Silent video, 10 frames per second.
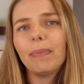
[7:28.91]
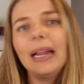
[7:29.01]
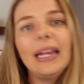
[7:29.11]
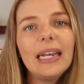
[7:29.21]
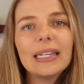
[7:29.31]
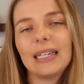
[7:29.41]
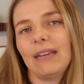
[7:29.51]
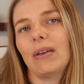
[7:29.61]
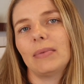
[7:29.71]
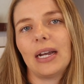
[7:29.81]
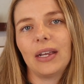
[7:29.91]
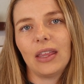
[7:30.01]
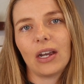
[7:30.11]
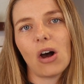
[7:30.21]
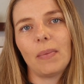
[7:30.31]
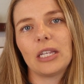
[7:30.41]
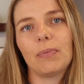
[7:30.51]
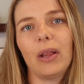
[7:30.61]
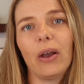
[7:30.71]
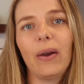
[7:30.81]
please leave them down in the
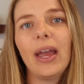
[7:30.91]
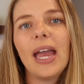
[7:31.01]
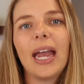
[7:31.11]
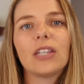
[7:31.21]
comments below.